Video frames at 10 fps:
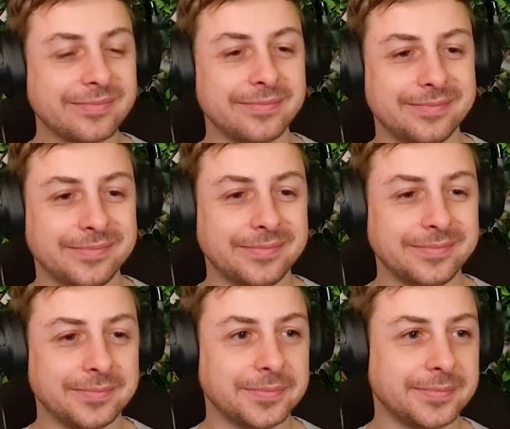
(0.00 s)

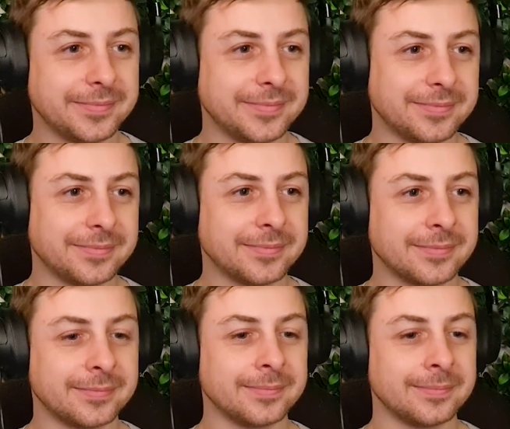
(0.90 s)

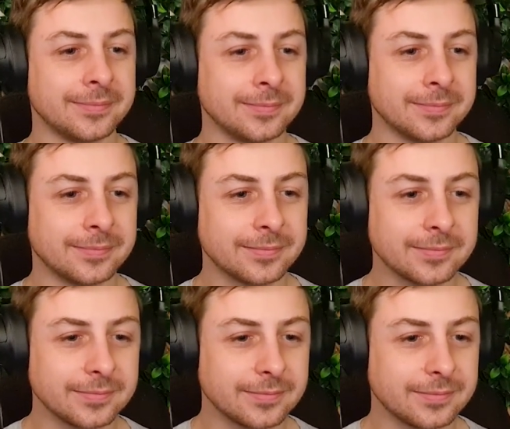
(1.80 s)

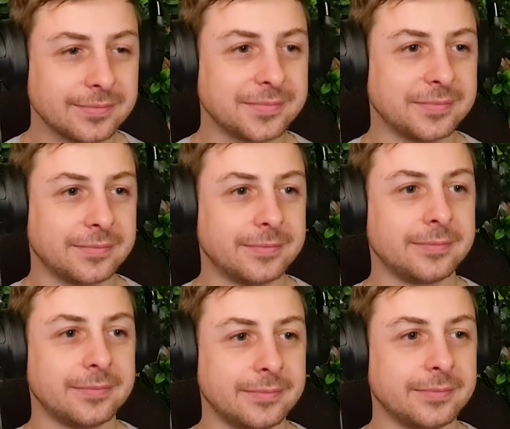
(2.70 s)

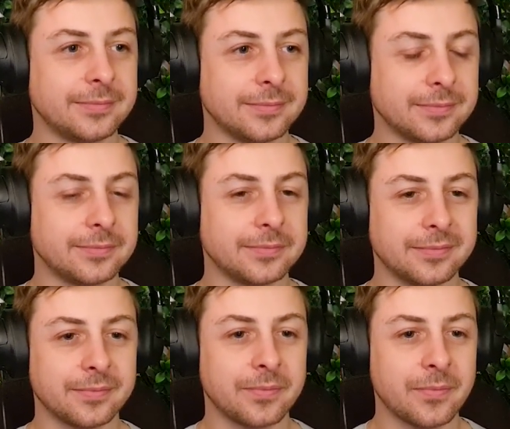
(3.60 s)

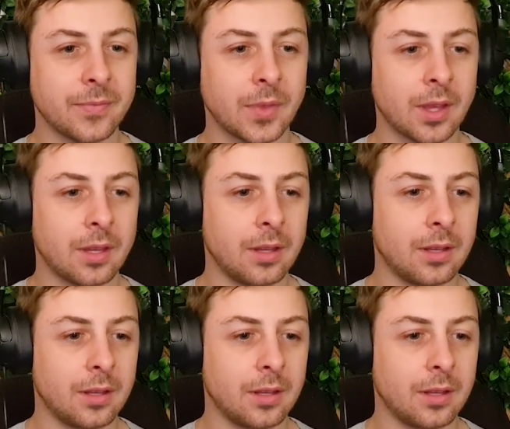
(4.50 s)
(not speaking)